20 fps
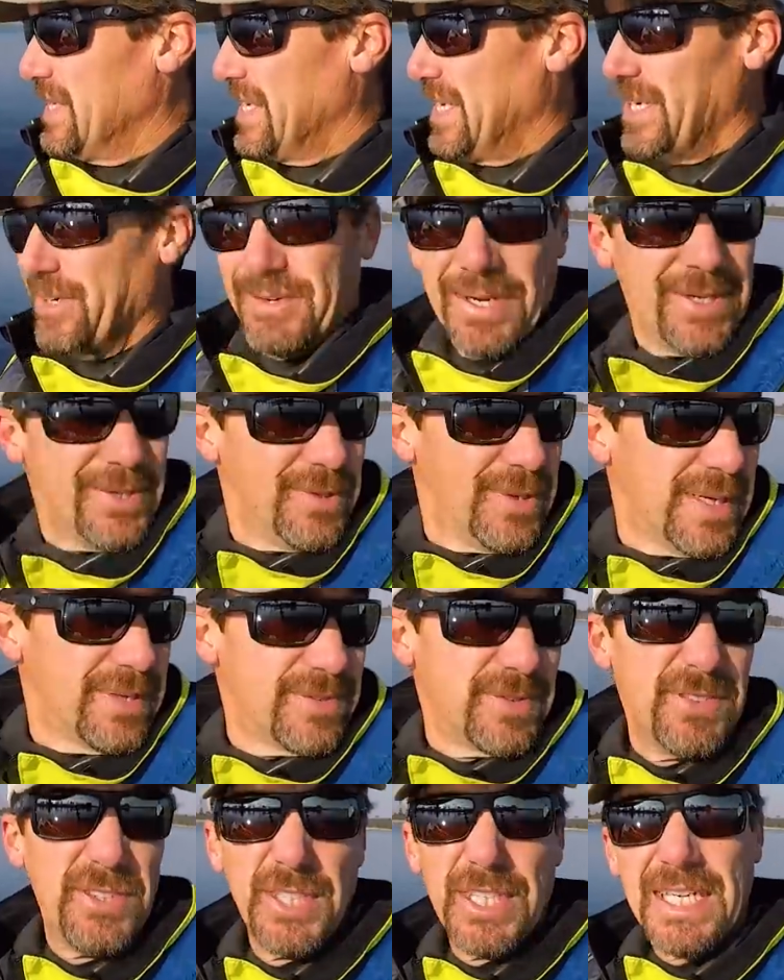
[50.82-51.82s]
anyway, I do
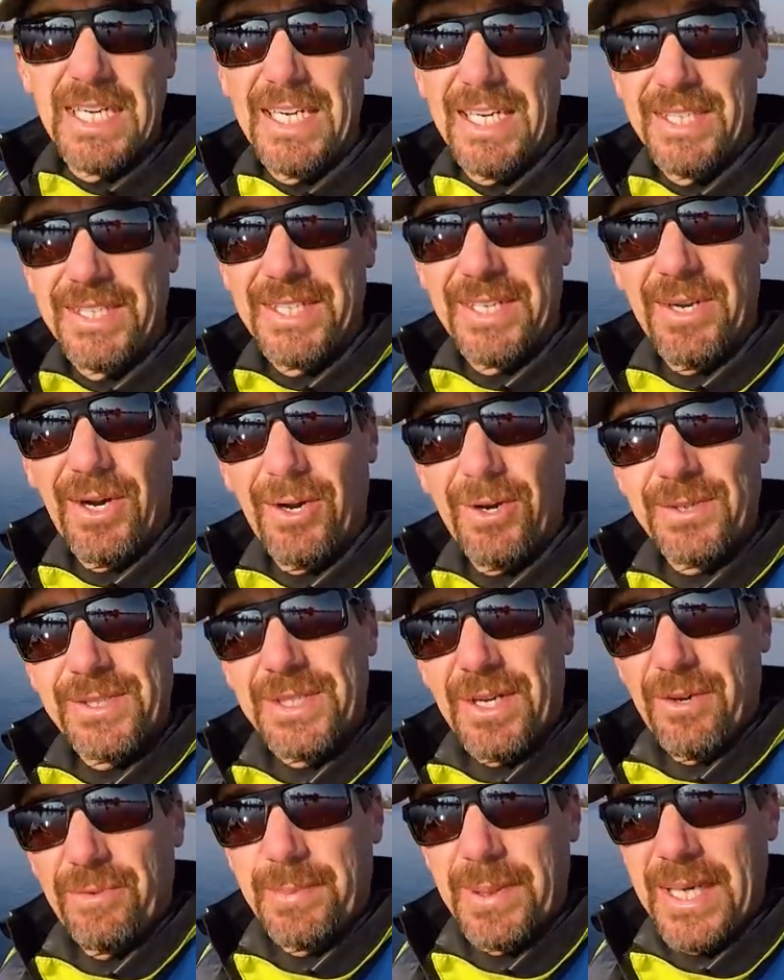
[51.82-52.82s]
have some jig heads and all and
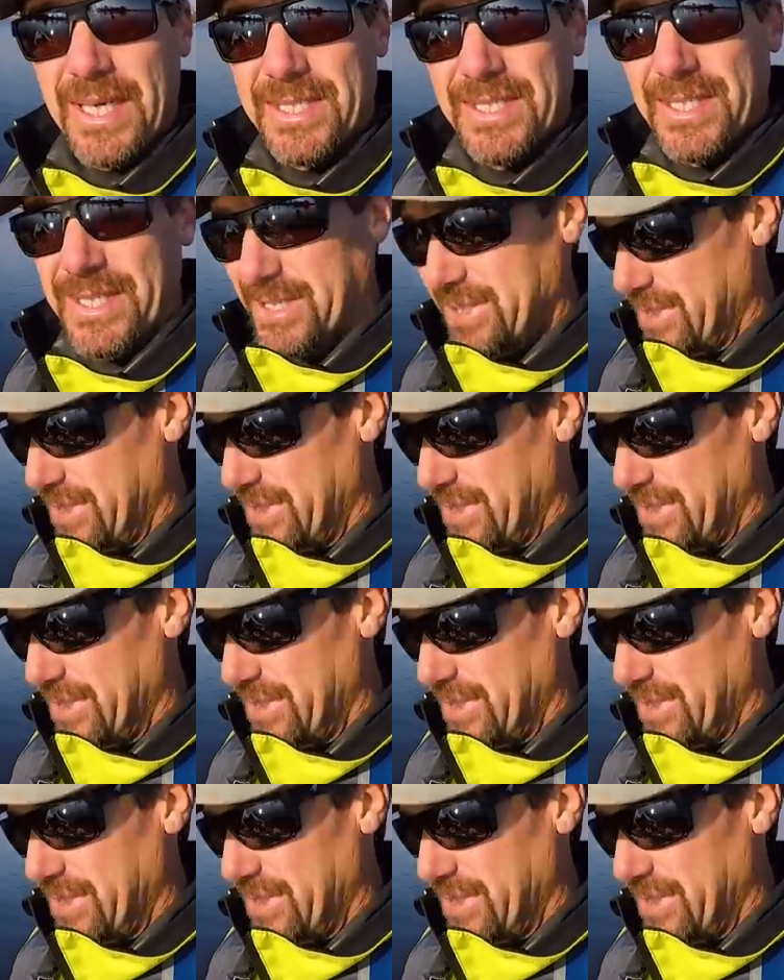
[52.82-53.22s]
soft plastic,